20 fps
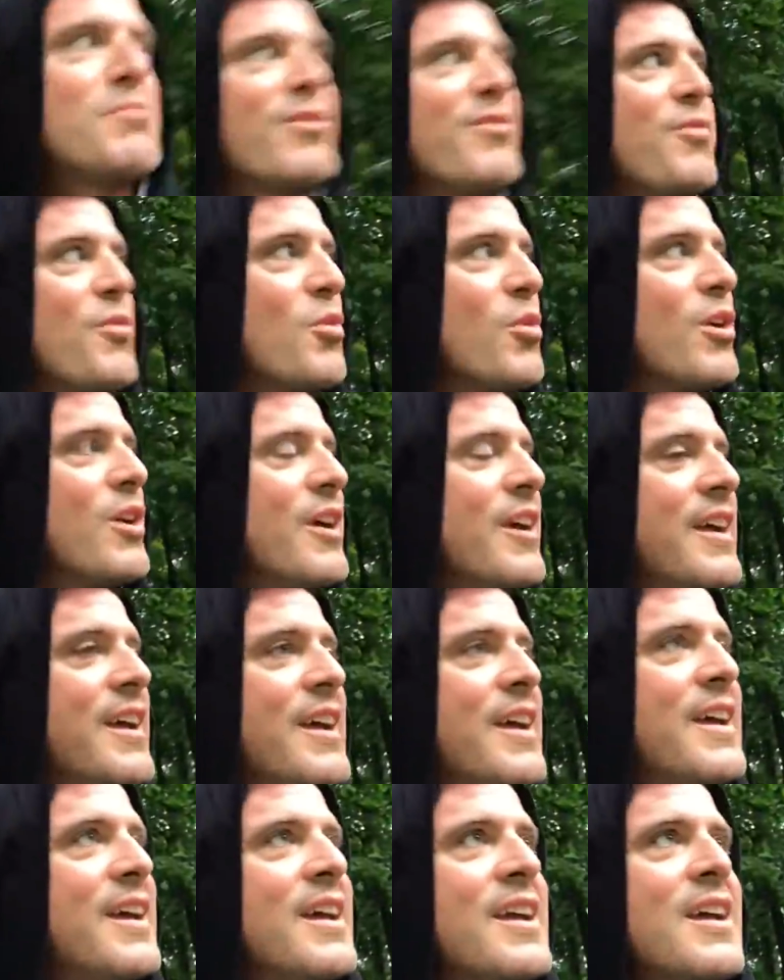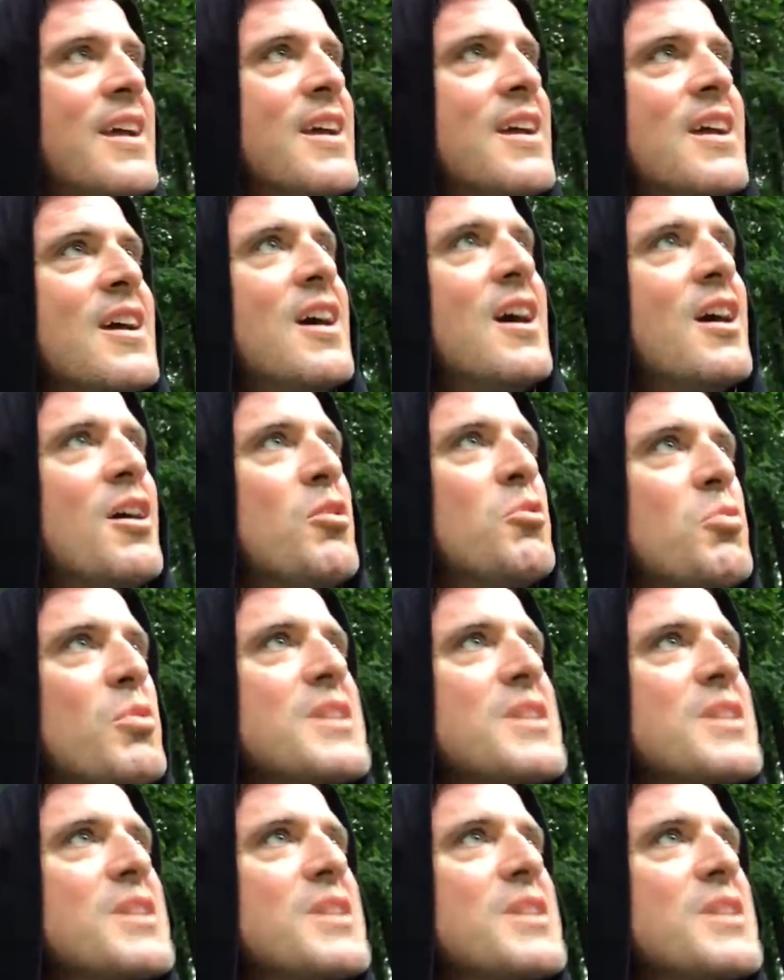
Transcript: before. Well,